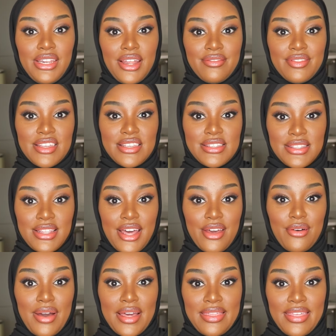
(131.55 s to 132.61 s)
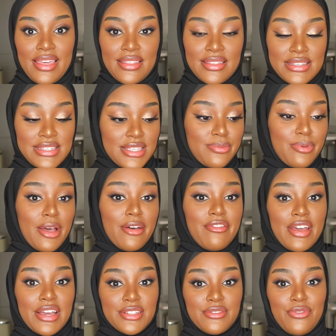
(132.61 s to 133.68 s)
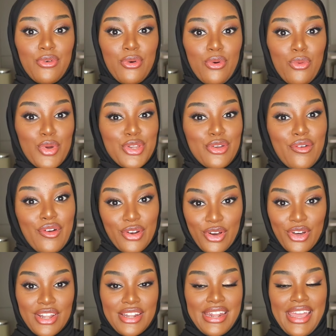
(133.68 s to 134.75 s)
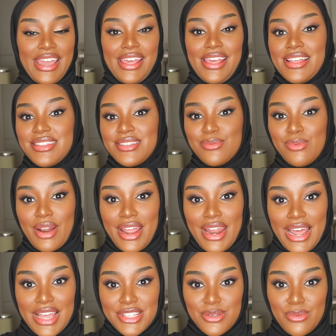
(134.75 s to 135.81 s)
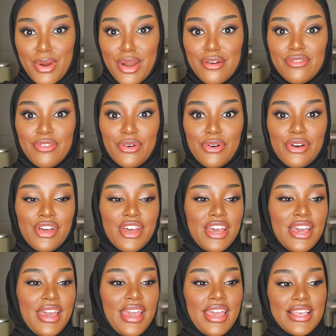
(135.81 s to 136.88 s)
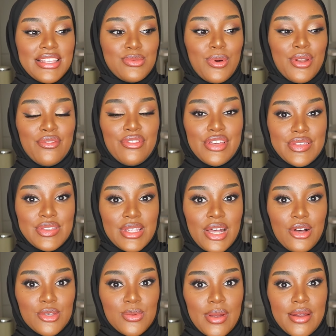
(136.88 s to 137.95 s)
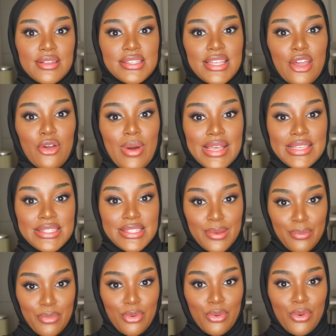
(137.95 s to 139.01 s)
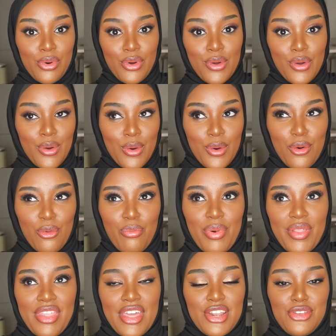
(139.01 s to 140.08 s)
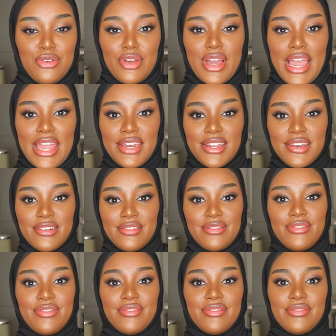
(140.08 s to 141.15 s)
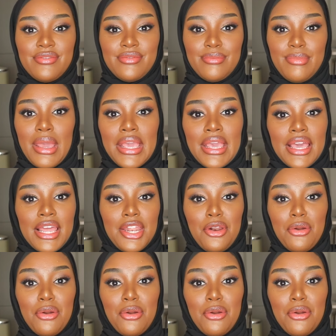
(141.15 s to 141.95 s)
love this style. I think this is perfect for when you're on holiday. It's what I like to wear it for. It's one of those styles where it's like quite simple, but then you kind of make it a little